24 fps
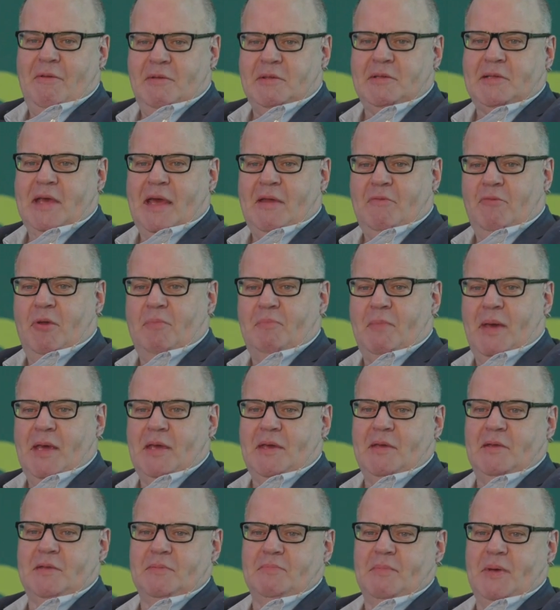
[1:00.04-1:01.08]
does Enron
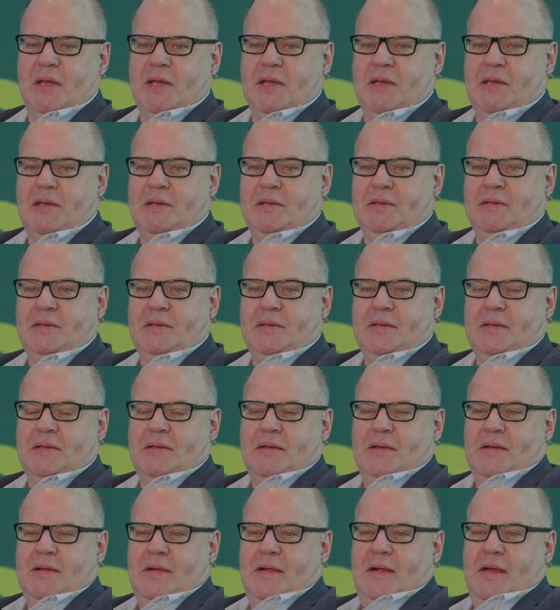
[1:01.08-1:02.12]
make its money?
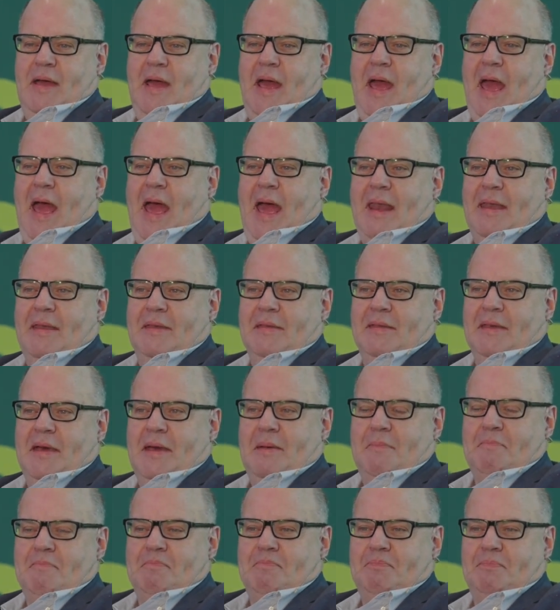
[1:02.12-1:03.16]
And
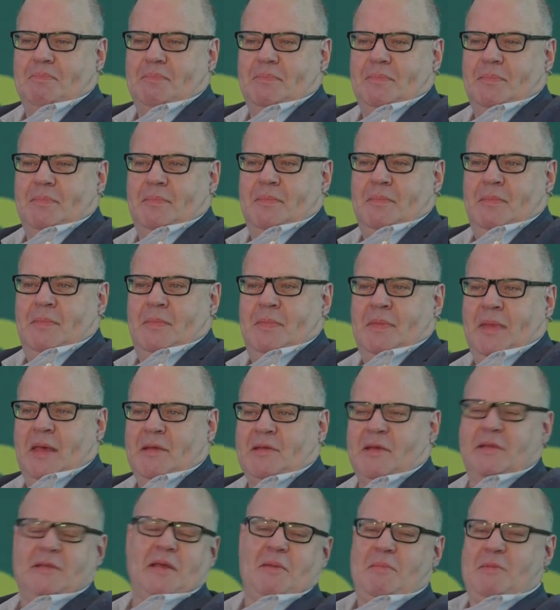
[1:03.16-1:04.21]
they
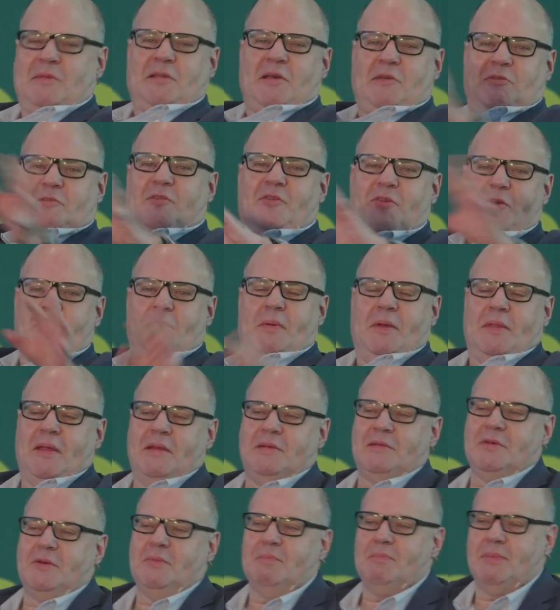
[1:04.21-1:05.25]
said, don't be so stupid,
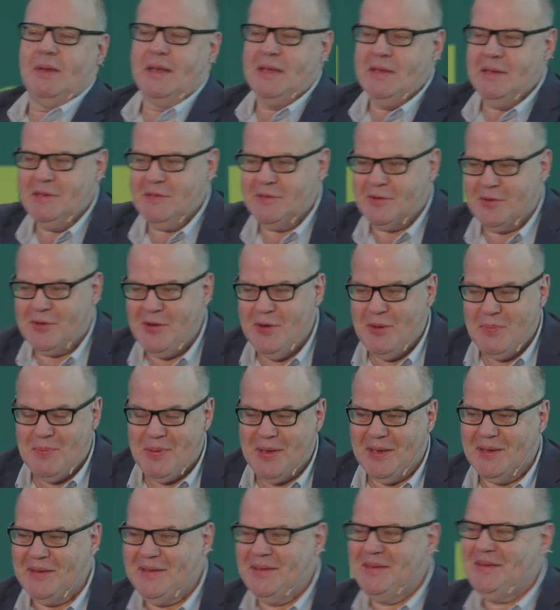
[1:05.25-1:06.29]
that's a completely
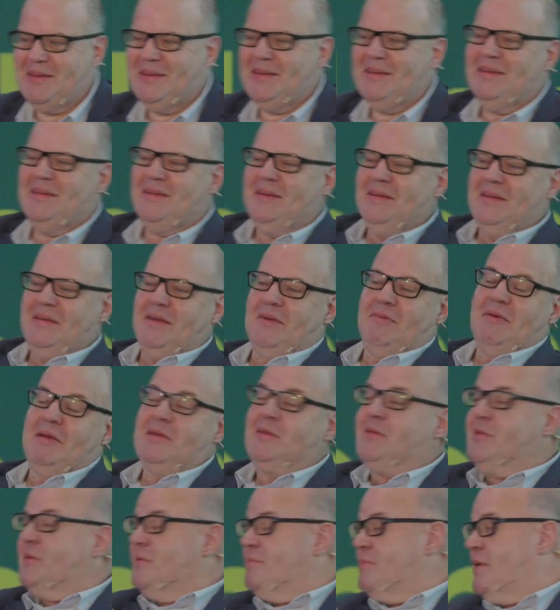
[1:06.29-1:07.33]
stupid
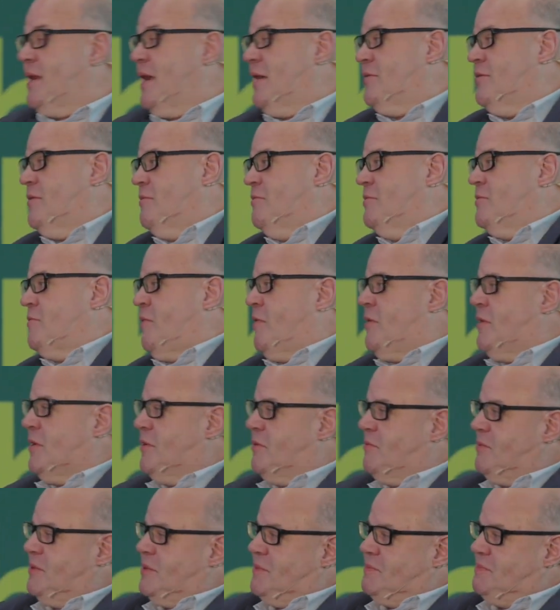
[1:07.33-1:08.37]
question, but actually it was a very
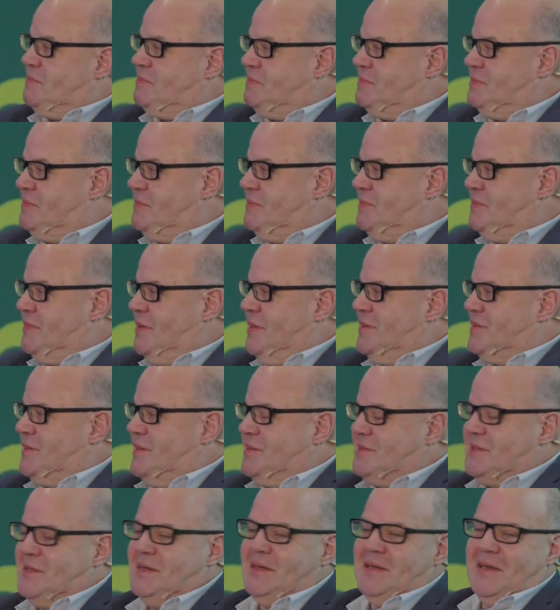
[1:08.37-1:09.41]
good one, as
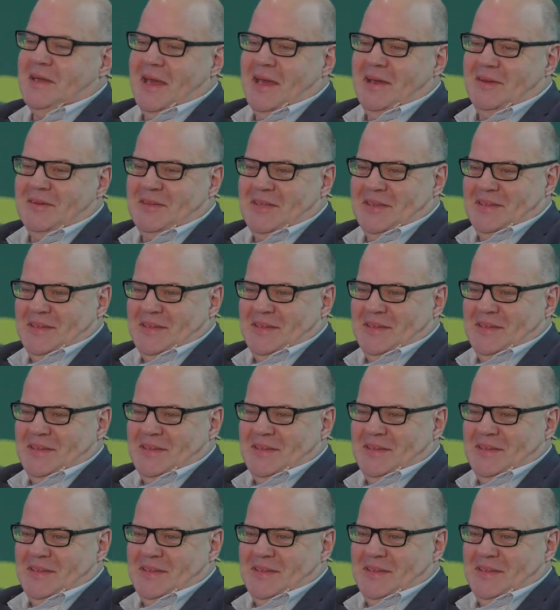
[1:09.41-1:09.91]
it turned out.